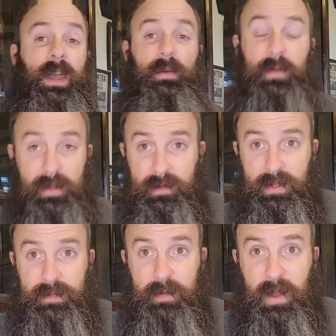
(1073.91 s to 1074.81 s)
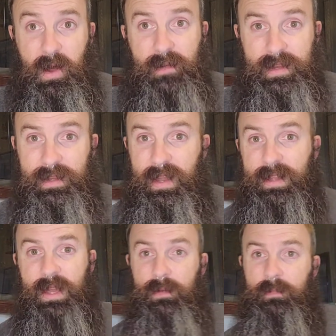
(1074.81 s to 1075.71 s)
It wouldn't do the spell, obviously. I
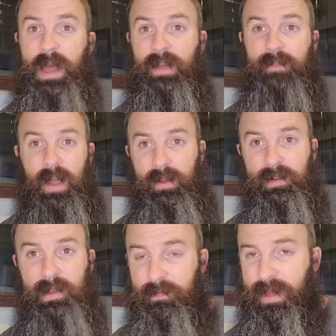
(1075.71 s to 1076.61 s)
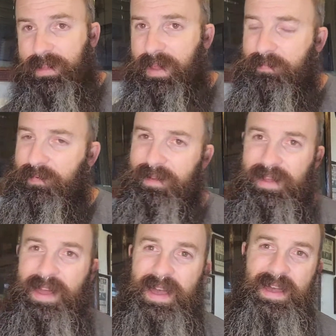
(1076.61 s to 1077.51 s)
think it would backfire or something like that. But
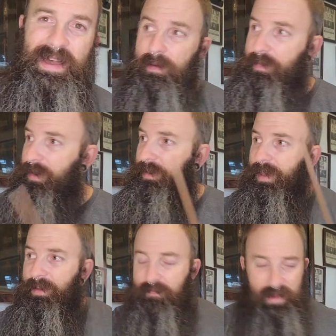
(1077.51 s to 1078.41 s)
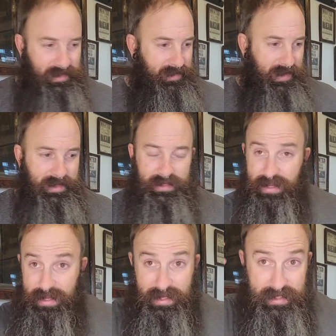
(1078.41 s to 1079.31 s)
they invented things
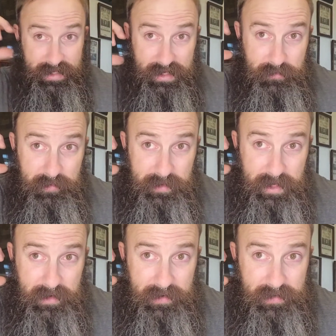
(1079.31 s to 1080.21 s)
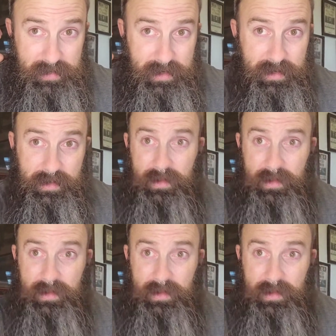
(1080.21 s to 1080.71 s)
like extendable ears.